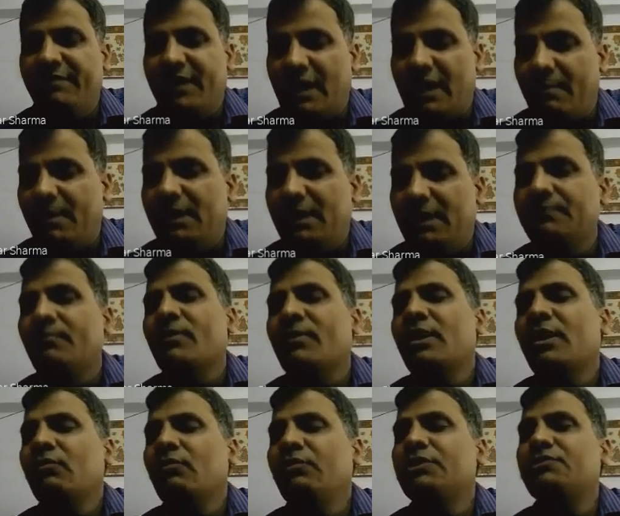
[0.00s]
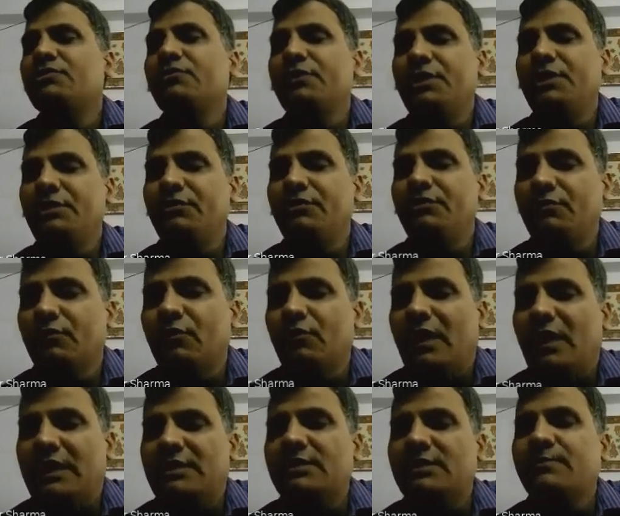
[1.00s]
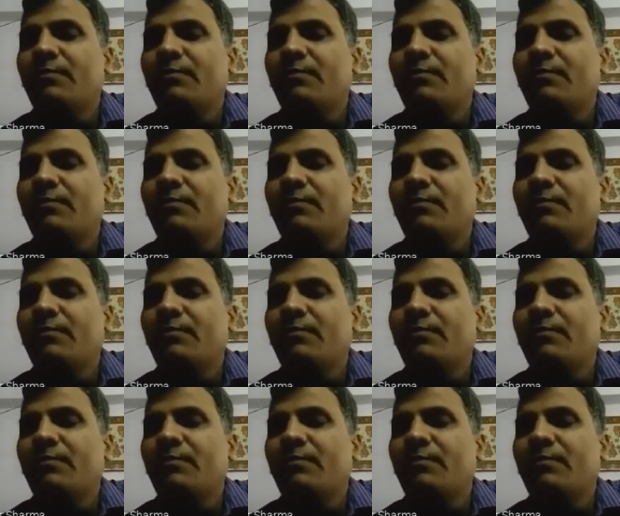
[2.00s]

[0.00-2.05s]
Raman, which he was